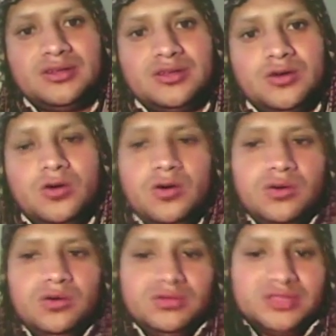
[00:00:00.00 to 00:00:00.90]

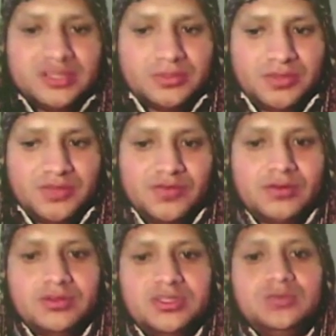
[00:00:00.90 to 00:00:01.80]
All the
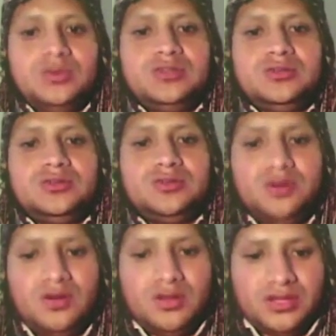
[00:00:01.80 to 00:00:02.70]
difficult situations,
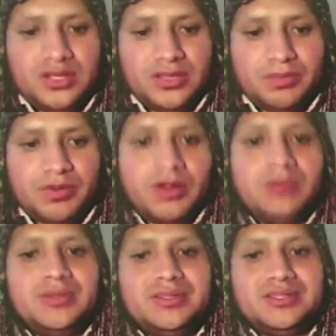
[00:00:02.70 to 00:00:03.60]
all the
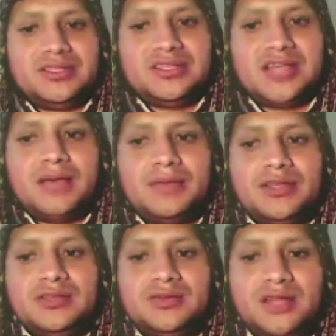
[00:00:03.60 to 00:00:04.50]
problems is
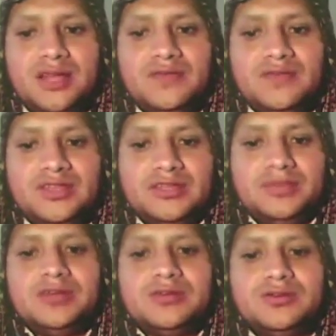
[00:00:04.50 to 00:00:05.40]
coming in your life is
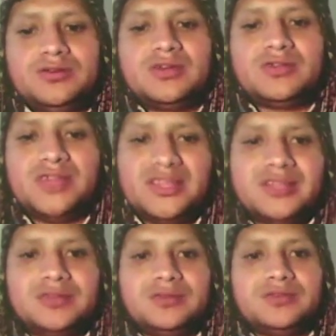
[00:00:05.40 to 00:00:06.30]
because you are
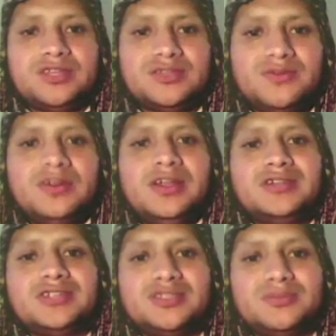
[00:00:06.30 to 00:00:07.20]
ready to transform
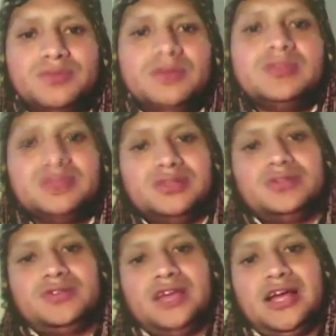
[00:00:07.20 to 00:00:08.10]
and transmute
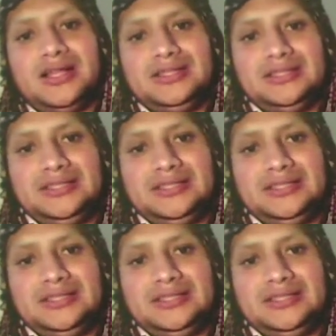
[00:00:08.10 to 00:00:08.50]
this reality.